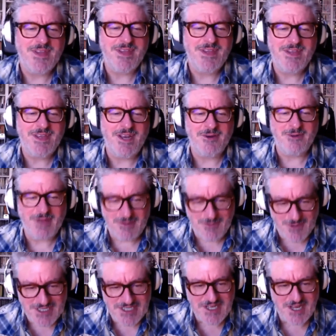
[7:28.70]
it
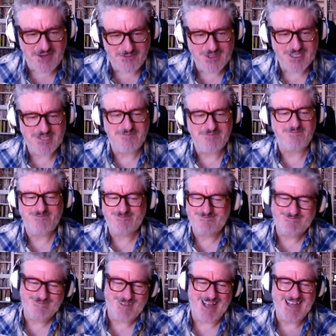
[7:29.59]
was
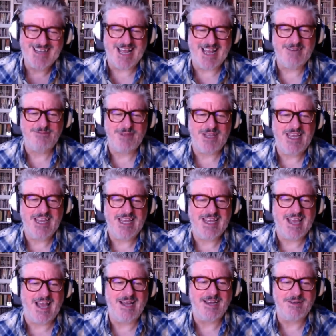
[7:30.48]
and he
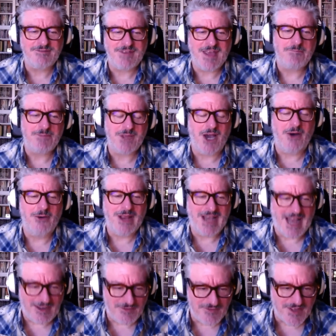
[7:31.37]
kind of kept going
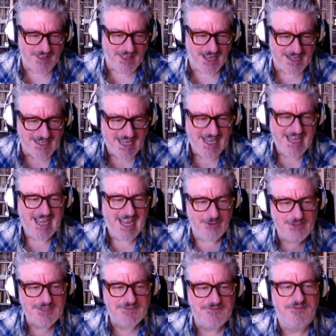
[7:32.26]
after that.
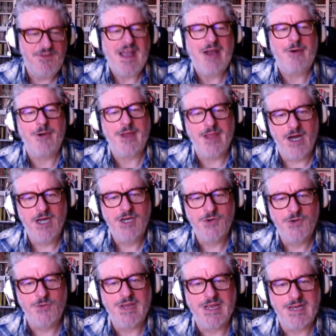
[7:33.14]
It was very
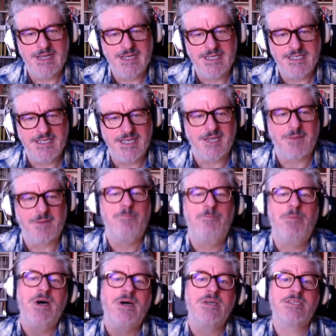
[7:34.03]
unrealistic,
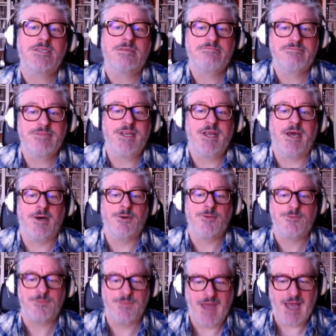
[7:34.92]
but,
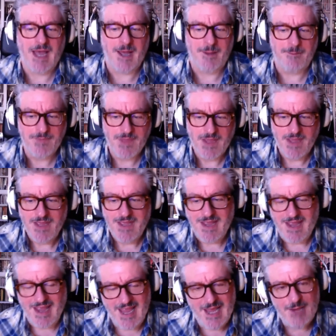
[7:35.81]

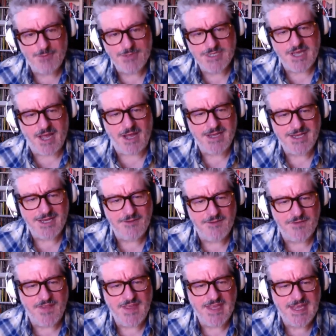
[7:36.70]
it was kind
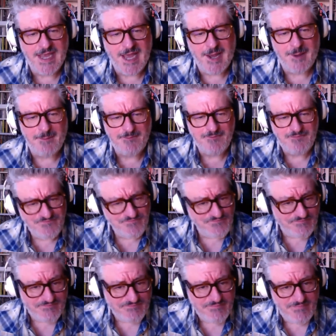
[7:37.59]
of the
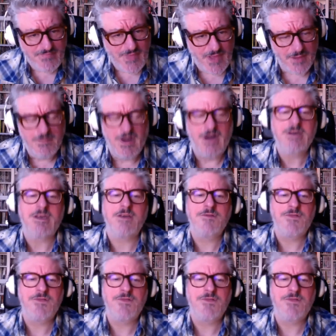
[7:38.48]
market